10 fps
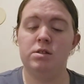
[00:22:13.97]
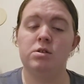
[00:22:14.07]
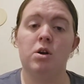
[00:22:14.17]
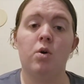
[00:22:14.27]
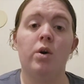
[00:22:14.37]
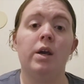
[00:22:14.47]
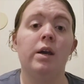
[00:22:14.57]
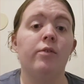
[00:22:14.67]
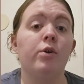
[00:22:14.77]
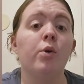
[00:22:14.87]
So
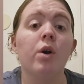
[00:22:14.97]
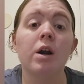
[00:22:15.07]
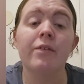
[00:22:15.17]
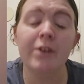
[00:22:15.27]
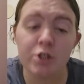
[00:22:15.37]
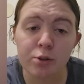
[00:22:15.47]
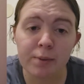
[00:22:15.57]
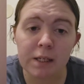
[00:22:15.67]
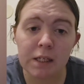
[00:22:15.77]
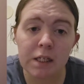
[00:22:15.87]
if you are a
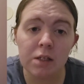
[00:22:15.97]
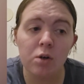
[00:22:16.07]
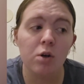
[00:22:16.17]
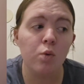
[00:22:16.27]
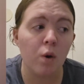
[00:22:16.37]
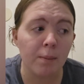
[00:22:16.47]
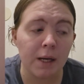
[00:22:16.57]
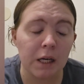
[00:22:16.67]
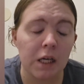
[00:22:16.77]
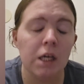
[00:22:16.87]
fisherman or a woman